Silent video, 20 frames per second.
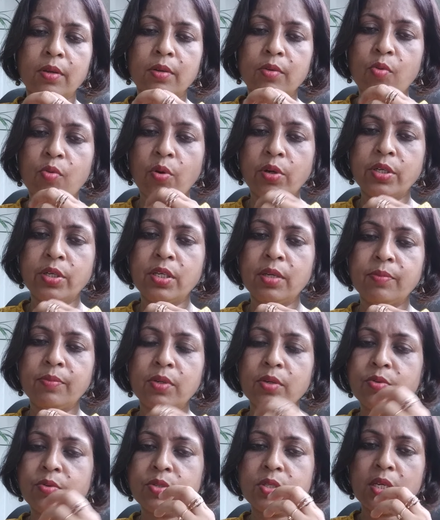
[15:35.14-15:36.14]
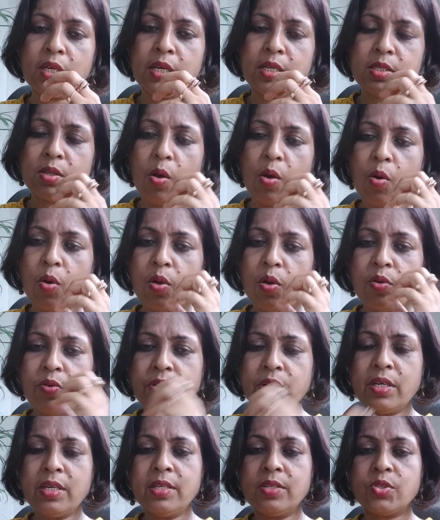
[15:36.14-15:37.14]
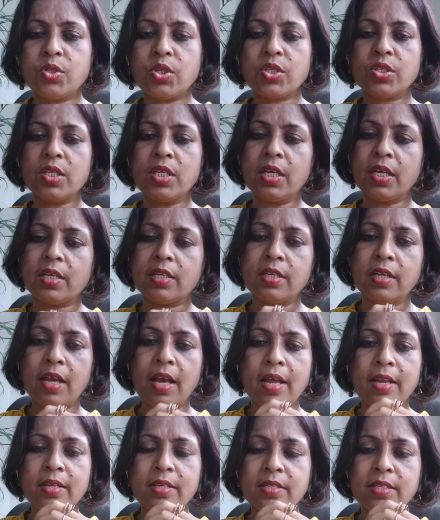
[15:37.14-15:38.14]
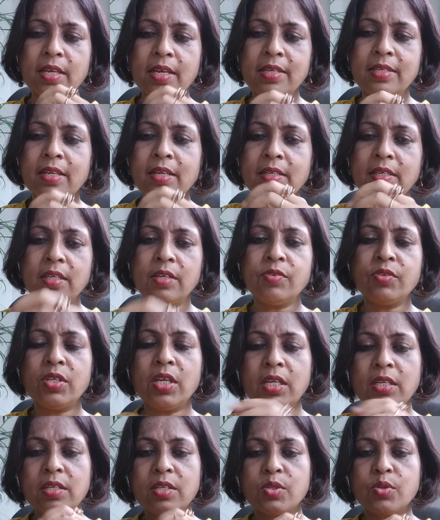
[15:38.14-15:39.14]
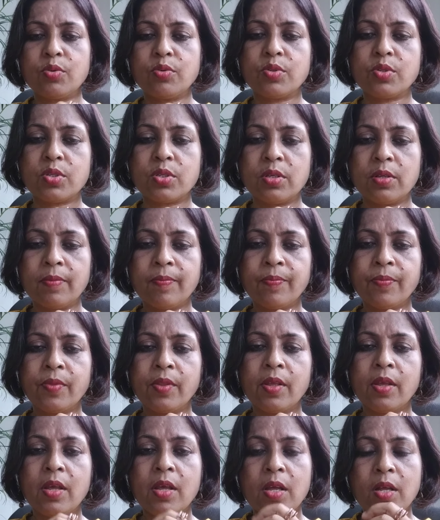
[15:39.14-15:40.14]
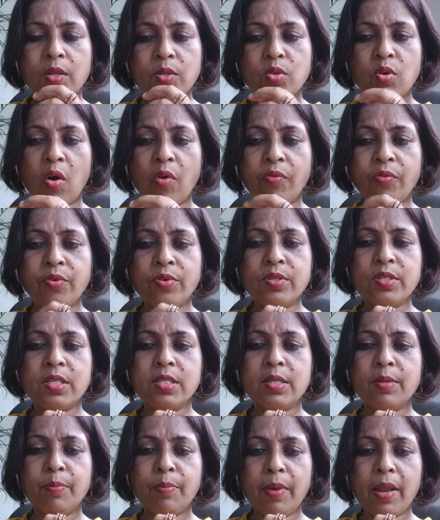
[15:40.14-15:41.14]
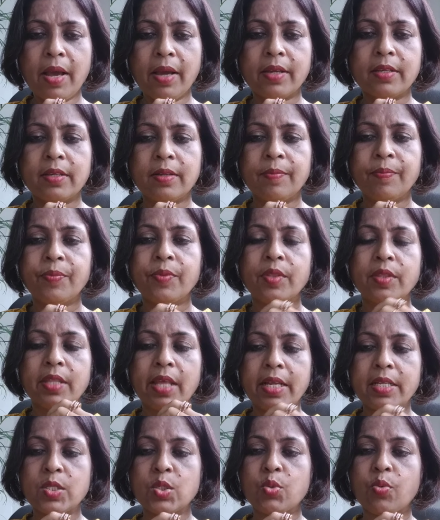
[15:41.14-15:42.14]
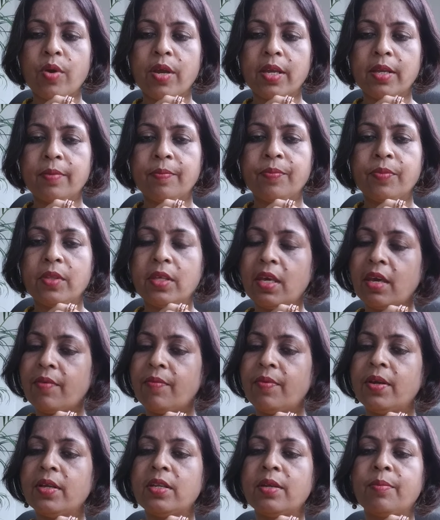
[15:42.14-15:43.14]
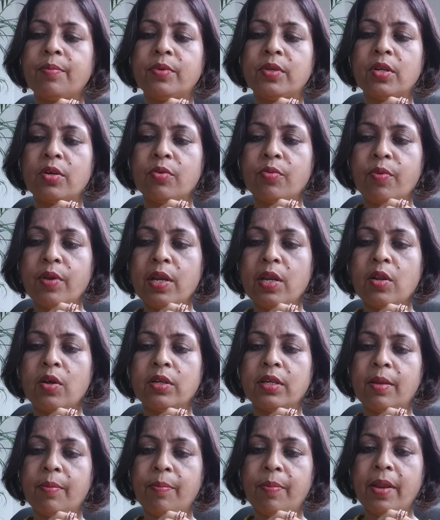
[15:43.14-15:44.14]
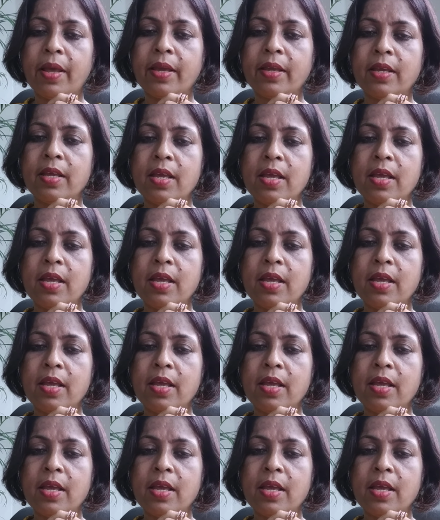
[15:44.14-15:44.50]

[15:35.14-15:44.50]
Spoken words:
quality of the goods, he has already judging it and said that you take these goods. So of course this implied. That's why caveat emptor will not apply,